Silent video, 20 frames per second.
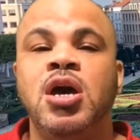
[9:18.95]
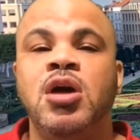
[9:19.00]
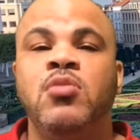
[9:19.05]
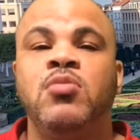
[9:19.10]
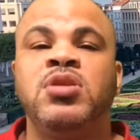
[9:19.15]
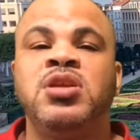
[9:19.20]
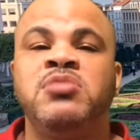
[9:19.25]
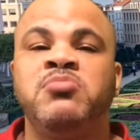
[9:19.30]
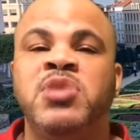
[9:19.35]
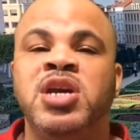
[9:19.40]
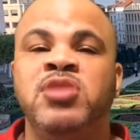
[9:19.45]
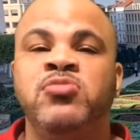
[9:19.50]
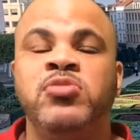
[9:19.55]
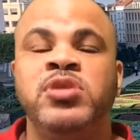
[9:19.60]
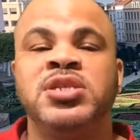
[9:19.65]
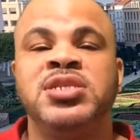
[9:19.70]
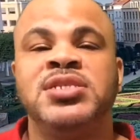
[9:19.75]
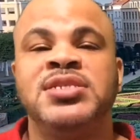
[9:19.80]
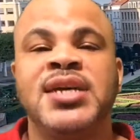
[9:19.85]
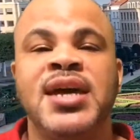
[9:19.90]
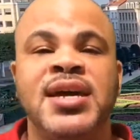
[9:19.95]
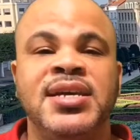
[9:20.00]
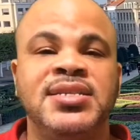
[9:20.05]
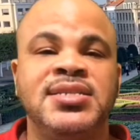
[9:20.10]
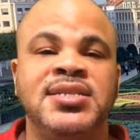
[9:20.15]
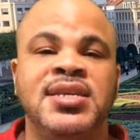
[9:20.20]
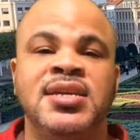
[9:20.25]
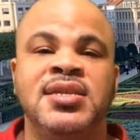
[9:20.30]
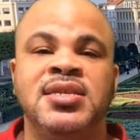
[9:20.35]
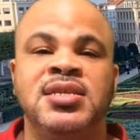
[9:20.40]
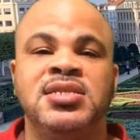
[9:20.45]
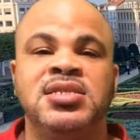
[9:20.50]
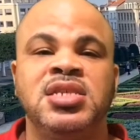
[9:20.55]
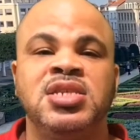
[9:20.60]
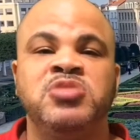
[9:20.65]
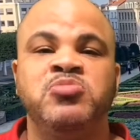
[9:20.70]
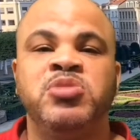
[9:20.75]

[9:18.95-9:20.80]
One of the main reasons I say this is